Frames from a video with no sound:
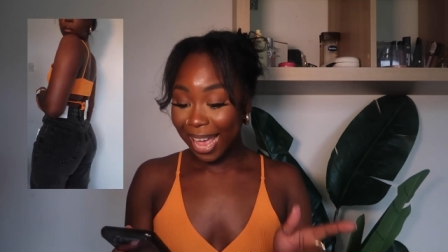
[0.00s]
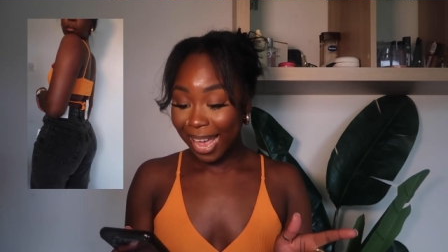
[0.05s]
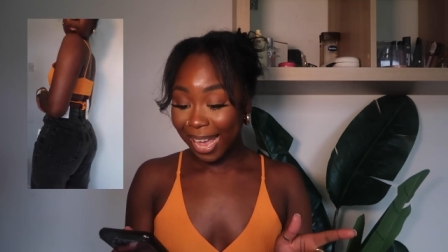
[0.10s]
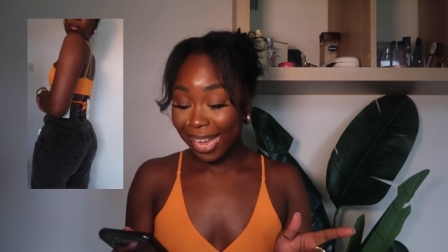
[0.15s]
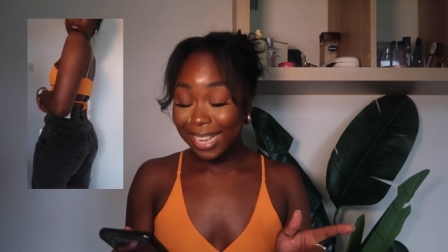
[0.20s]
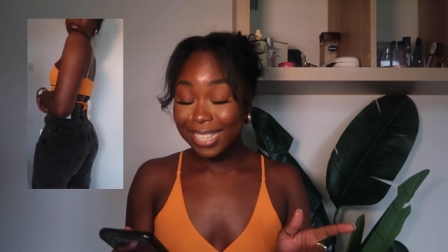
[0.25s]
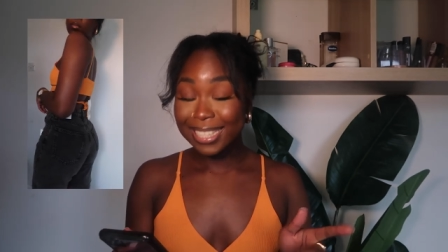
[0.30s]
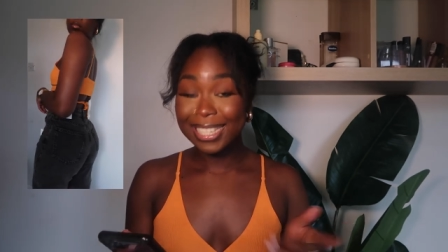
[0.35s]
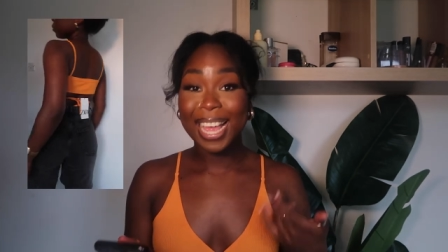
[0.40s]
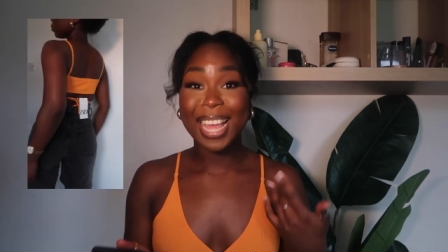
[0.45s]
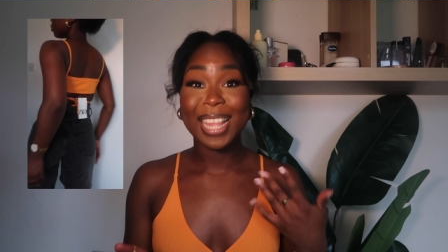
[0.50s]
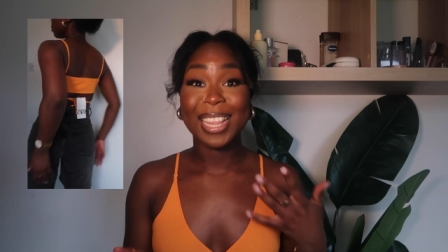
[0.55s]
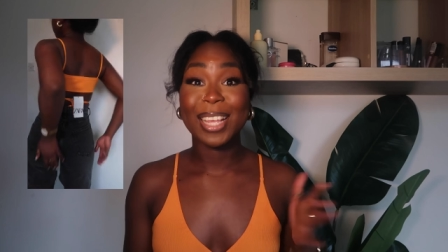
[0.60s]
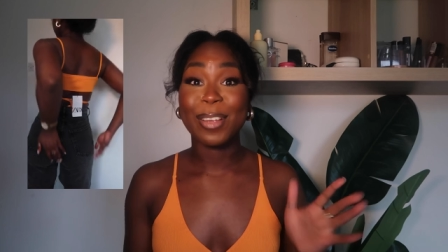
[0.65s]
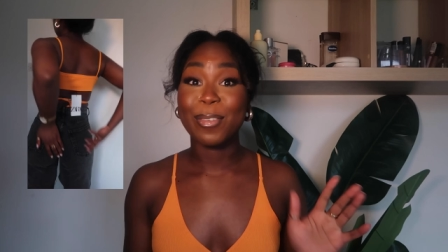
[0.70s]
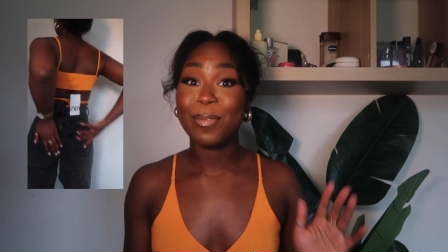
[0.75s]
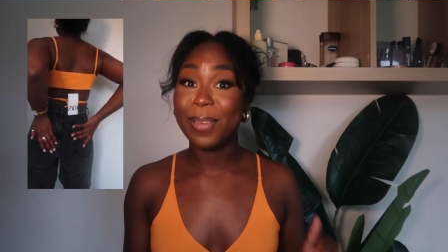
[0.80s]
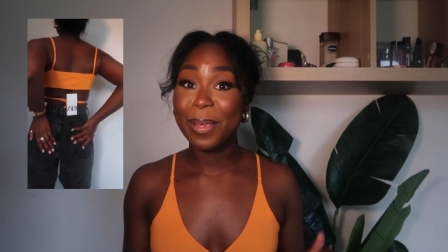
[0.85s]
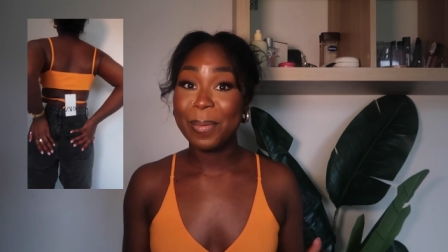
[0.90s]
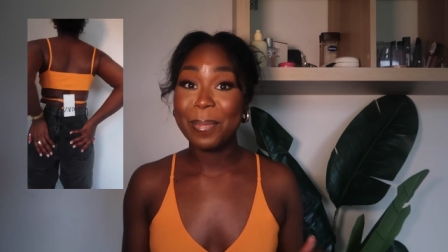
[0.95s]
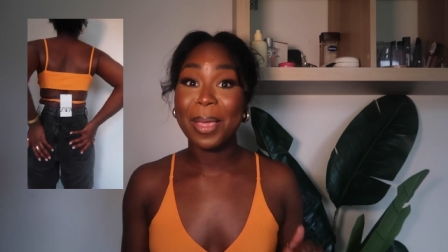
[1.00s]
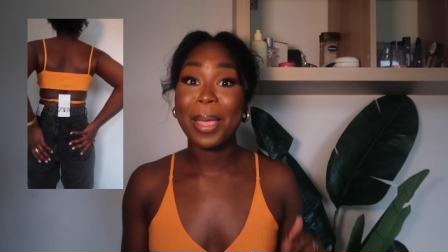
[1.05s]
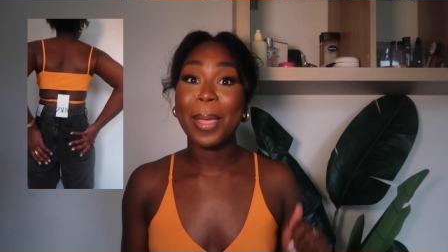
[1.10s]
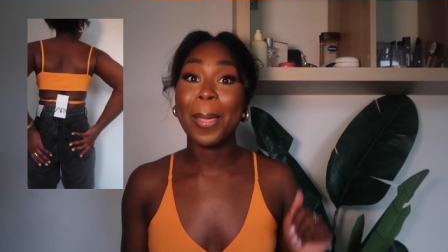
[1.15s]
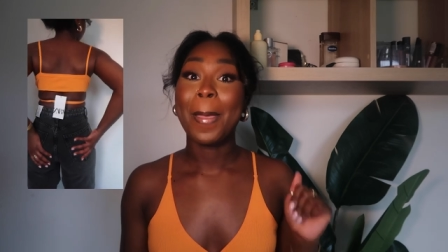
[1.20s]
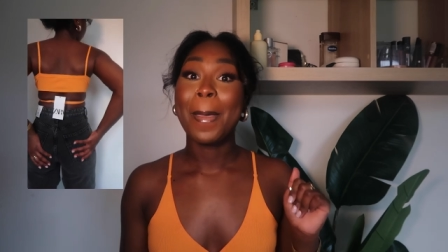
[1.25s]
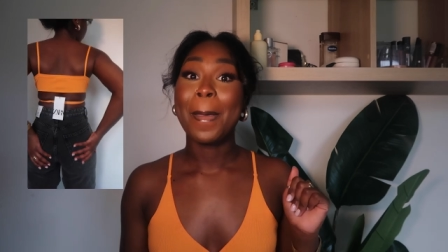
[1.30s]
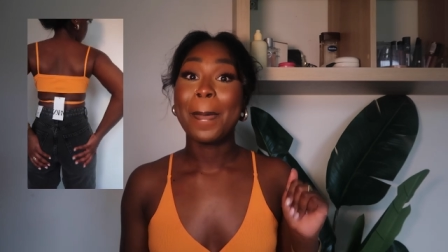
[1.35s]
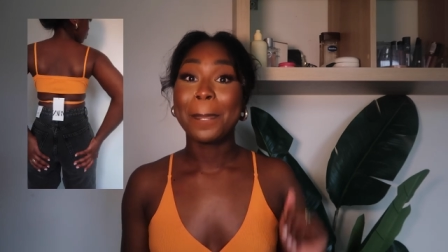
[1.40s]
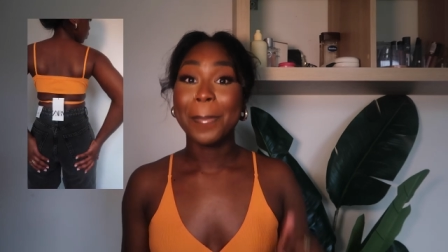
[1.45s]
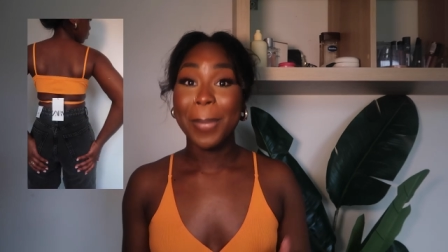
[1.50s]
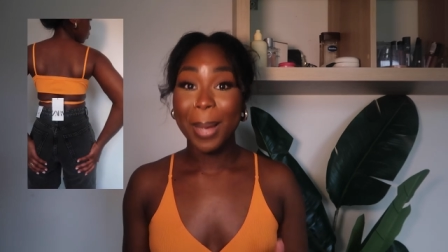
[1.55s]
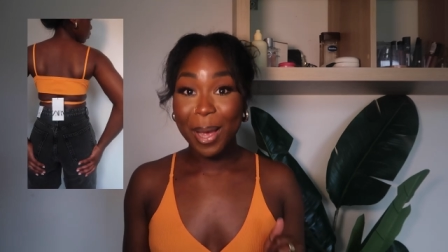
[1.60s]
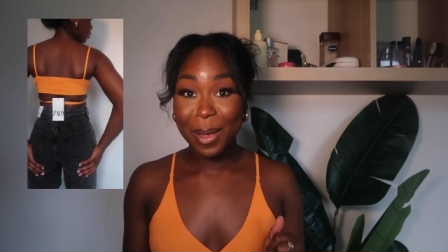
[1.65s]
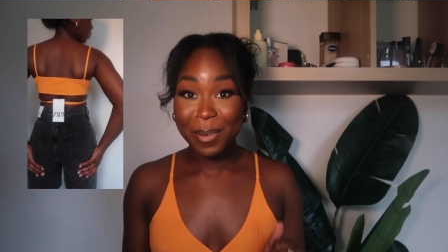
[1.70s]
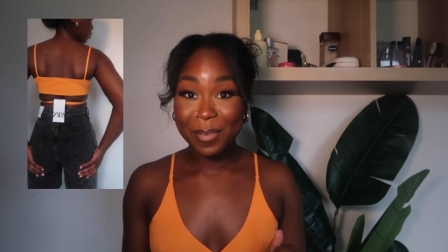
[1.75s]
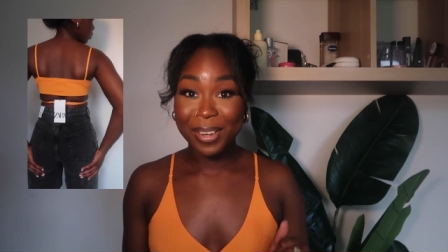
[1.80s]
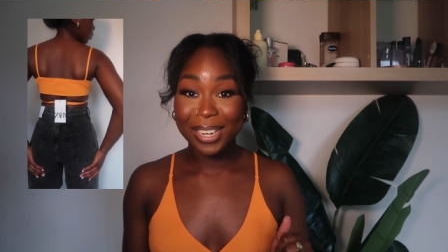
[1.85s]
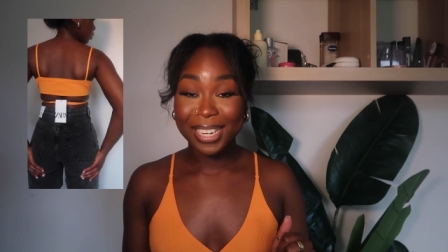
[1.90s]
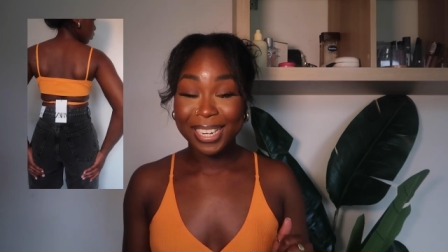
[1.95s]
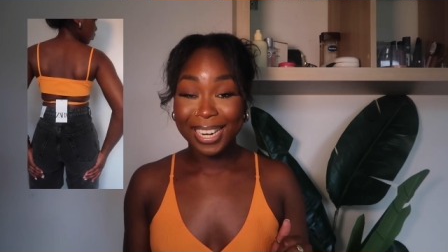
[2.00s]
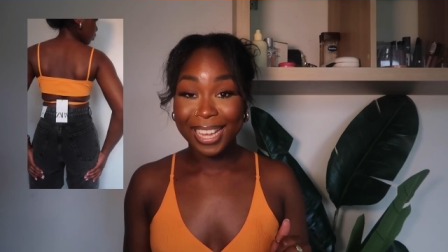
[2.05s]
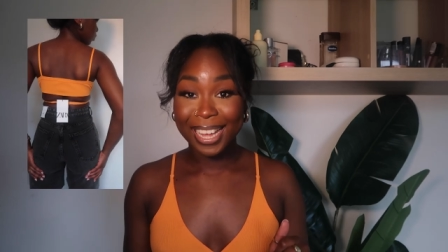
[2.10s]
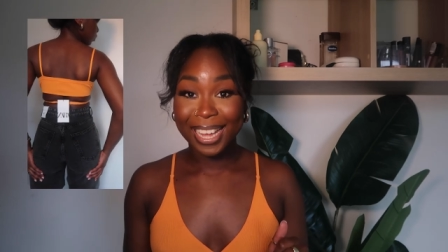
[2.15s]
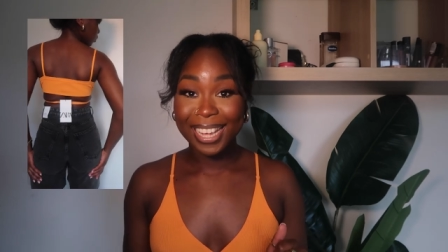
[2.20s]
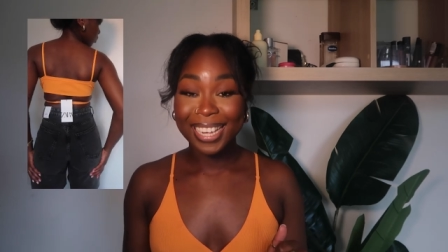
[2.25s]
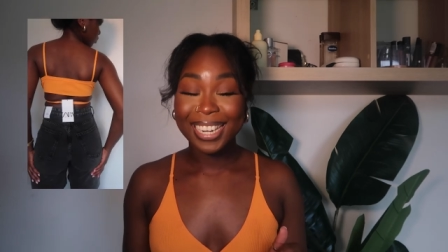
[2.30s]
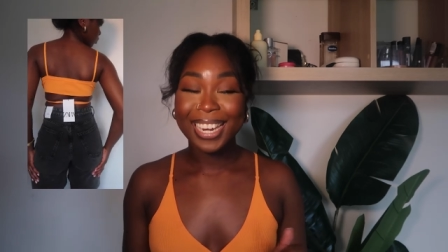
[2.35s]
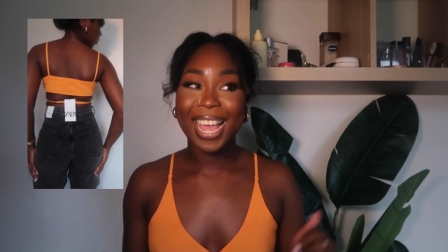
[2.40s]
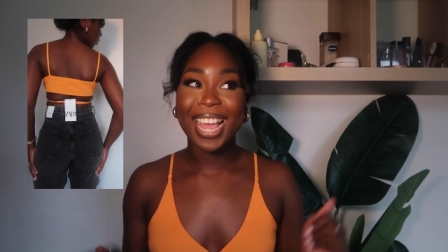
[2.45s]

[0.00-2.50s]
8 and they fit me perfectly.